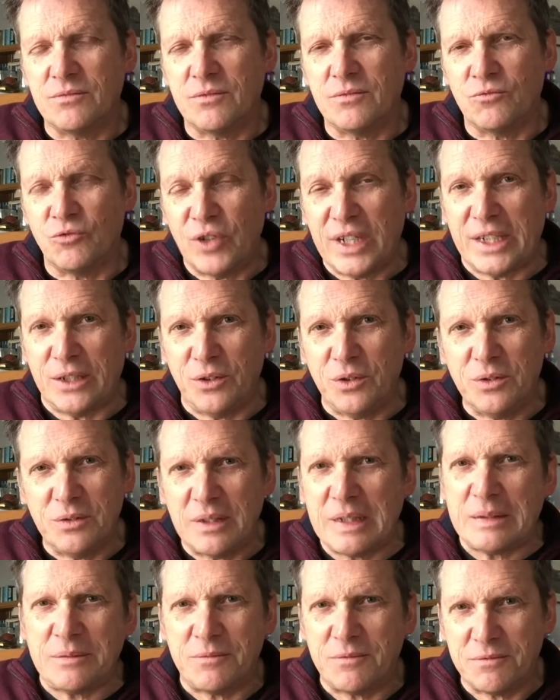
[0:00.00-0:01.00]
real,
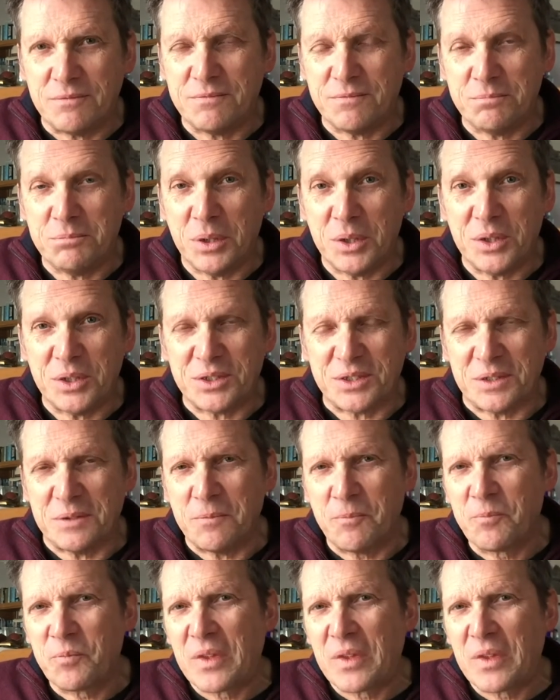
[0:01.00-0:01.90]
in person,